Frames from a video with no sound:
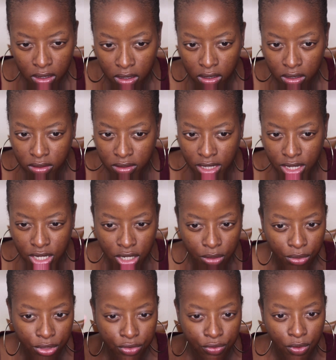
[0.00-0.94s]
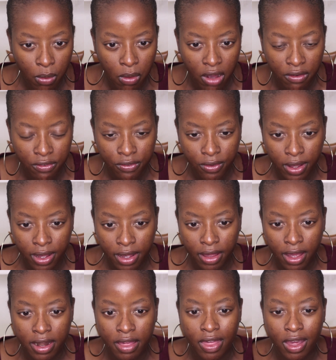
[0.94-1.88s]
so that you don't throw off
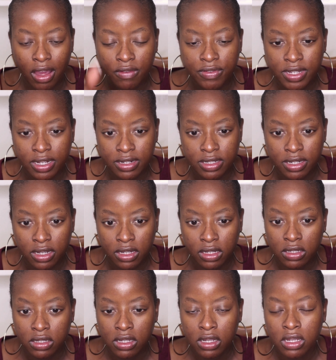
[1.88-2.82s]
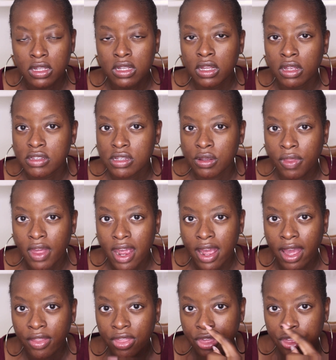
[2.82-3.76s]
anything off center. So there
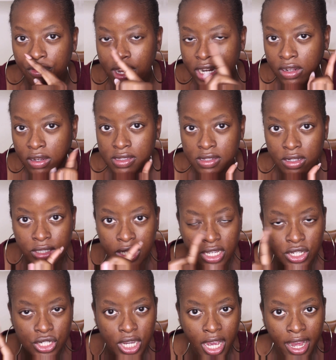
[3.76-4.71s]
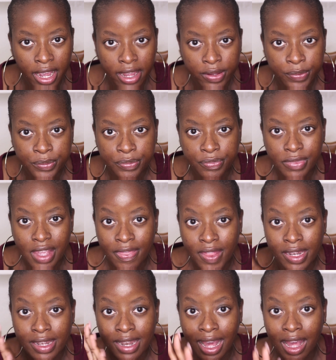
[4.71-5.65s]
are the 3 dots on each eye, and
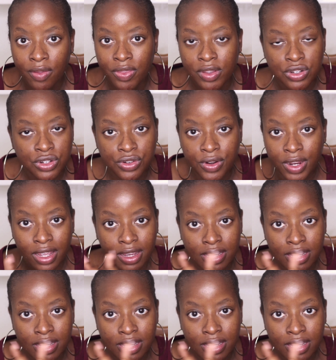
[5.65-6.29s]
then now the trick